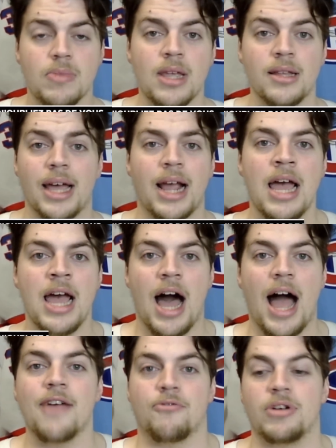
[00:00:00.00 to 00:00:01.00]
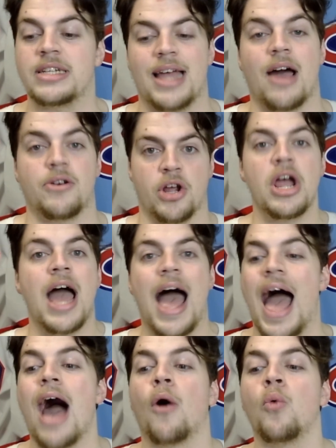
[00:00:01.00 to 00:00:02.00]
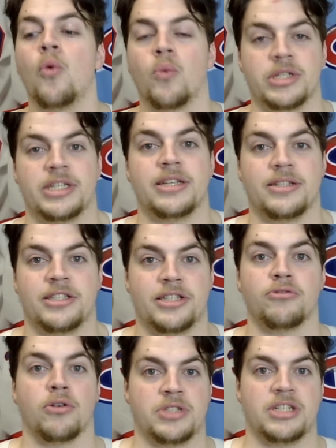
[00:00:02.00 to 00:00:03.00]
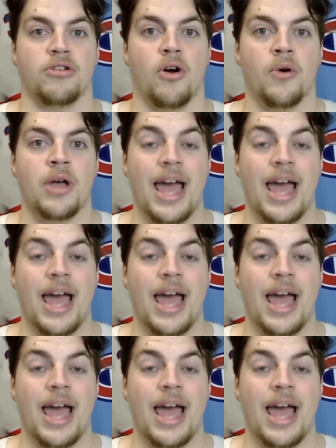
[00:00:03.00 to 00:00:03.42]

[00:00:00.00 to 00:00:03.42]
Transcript: Like, I have written down here, how was it 0-0?